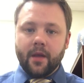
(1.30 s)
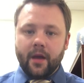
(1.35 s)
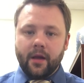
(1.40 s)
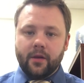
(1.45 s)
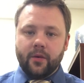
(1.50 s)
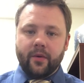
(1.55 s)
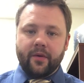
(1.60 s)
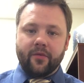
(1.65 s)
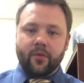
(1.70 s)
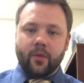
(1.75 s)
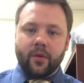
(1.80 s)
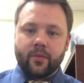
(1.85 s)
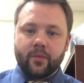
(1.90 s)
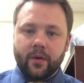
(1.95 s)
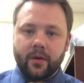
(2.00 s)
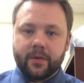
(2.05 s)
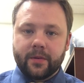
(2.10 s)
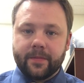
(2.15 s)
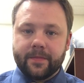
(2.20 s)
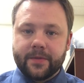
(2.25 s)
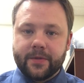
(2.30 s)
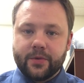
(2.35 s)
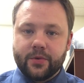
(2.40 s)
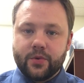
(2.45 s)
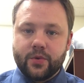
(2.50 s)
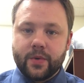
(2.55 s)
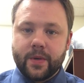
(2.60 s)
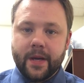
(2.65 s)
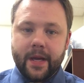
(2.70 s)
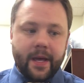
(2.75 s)
Hello everyone, welcome
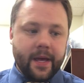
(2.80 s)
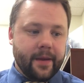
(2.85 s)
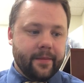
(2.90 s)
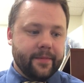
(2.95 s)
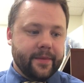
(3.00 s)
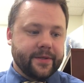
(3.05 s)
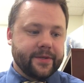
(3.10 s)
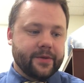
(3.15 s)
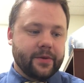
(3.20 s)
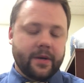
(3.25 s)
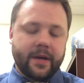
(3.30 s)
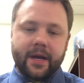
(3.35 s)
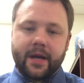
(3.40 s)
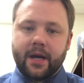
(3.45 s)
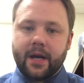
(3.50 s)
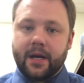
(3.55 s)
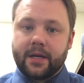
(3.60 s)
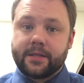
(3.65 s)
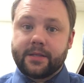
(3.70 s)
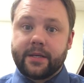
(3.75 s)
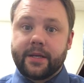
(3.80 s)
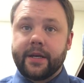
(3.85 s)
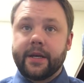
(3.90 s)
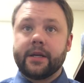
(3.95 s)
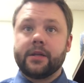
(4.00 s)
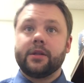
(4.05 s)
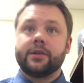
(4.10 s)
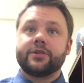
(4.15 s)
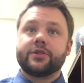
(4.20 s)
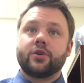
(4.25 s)
to Mr. Hancock's
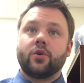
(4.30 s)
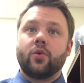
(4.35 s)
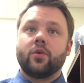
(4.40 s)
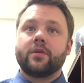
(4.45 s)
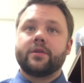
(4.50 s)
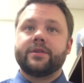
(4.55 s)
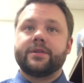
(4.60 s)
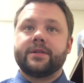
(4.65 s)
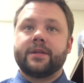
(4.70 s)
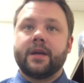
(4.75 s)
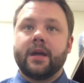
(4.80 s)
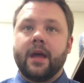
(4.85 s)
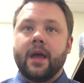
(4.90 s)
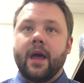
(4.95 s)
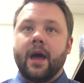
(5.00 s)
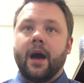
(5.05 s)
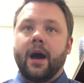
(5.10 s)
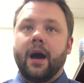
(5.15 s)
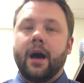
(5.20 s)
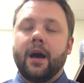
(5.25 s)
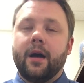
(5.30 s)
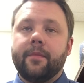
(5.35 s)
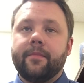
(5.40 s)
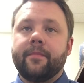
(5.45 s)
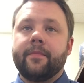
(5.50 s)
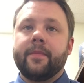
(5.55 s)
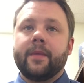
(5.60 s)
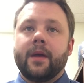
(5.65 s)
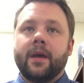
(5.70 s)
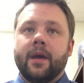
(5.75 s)
English course.
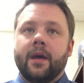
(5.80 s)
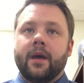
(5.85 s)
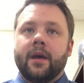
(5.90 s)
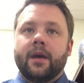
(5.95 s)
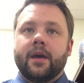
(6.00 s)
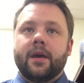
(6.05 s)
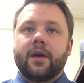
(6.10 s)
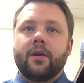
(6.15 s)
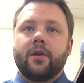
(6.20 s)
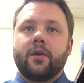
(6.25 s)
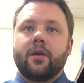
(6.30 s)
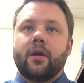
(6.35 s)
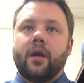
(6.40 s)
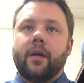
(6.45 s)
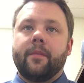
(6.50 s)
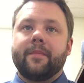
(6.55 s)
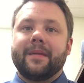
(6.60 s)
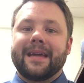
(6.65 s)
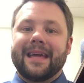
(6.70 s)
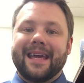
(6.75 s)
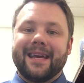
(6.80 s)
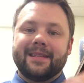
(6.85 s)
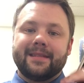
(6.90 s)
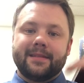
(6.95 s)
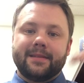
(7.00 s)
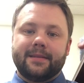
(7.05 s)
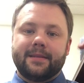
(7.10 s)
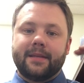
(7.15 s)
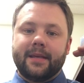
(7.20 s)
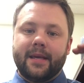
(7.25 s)
Here
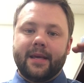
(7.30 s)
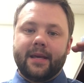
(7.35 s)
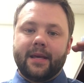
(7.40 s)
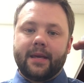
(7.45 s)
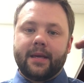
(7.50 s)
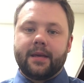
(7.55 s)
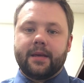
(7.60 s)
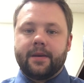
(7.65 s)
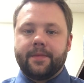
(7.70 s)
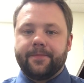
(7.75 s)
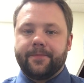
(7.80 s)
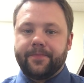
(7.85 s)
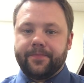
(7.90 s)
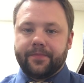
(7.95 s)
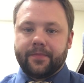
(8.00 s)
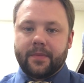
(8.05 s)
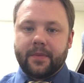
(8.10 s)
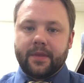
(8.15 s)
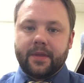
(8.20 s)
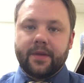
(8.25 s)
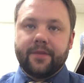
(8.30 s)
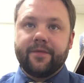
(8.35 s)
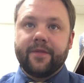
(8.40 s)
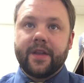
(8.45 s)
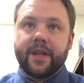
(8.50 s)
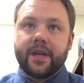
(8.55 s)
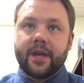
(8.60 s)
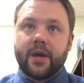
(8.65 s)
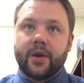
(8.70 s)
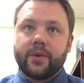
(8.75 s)
begins the
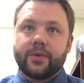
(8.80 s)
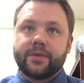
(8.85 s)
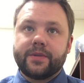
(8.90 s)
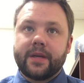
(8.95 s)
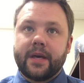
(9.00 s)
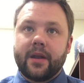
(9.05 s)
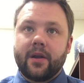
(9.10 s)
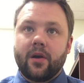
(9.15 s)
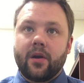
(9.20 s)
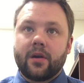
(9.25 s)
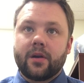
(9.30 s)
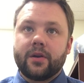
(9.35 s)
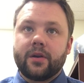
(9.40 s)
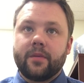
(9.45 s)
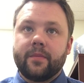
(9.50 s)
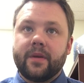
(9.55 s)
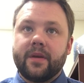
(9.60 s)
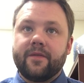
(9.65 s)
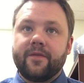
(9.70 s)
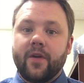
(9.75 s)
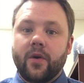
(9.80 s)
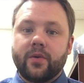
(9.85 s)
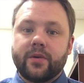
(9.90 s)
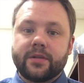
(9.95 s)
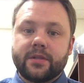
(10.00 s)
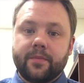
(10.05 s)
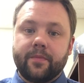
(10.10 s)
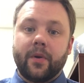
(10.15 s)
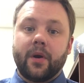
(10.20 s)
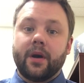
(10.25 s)
videos that are going to be
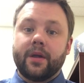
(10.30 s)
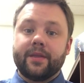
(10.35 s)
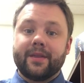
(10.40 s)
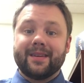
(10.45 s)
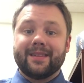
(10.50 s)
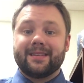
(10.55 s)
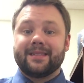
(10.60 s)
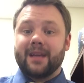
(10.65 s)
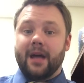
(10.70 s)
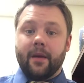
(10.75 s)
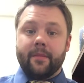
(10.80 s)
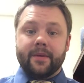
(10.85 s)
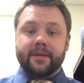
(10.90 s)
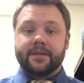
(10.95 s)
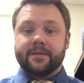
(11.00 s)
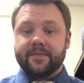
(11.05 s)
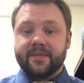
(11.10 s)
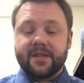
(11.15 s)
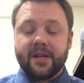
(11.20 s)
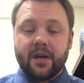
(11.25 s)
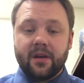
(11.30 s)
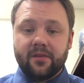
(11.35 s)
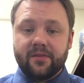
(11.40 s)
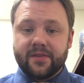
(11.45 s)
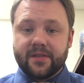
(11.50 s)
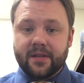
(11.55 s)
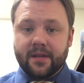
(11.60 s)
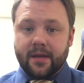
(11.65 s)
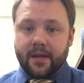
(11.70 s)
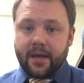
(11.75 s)
focused upon the assignments
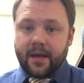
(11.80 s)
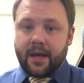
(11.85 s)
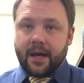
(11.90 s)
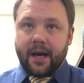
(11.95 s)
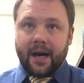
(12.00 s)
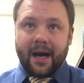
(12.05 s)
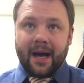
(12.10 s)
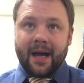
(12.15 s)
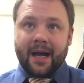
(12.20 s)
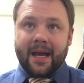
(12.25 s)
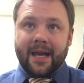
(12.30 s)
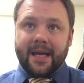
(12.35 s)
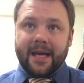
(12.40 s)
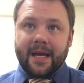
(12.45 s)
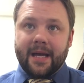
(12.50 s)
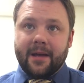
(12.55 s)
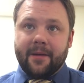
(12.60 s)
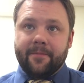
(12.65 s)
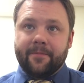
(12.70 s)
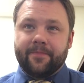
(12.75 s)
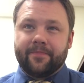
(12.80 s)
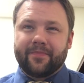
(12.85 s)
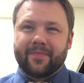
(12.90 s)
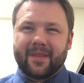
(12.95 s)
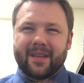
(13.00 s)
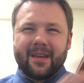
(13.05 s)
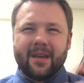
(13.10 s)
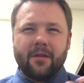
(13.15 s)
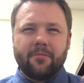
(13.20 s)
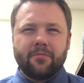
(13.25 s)
themselves. I've
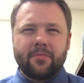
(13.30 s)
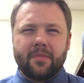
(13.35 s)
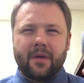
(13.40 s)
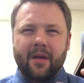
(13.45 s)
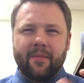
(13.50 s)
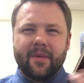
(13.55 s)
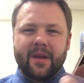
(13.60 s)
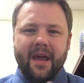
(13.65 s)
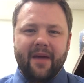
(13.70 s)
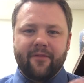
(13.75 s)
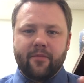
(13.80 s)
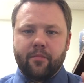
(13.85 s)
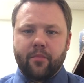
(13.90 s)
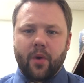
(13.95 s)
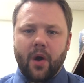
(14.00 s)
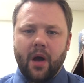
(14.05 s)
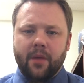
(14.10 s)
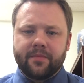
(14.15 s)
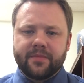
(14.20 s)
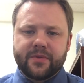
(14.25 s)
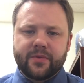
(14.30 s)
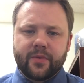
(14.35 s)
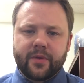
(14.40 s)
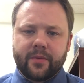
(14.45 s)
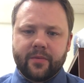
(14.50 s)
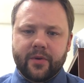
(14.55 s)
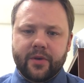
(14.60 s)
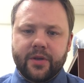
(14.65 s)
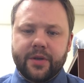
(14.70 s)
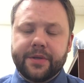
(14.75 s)
been having problems with
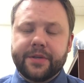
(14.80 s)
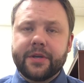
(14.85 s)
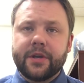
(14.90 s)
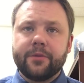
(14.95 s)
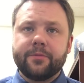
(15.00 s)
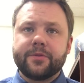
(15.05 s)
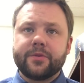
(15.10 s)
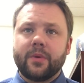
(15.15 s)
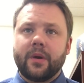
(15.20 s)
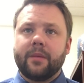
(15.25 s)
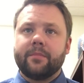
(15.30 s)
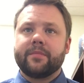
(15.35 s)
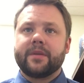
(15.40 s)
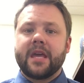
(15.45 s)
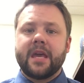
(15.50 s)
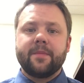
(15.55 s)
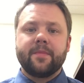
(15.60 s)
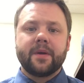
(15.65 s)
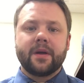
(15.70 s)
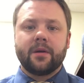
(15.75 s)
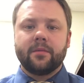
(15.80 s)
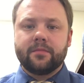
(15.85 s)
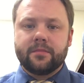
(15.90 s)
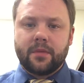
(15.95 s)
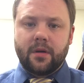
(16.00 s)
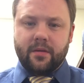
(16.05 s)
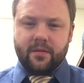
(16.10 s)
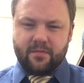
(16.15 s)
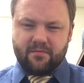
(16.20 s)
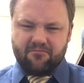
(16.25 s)
them on YouTube, so I'm keeping
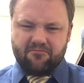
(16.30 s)
them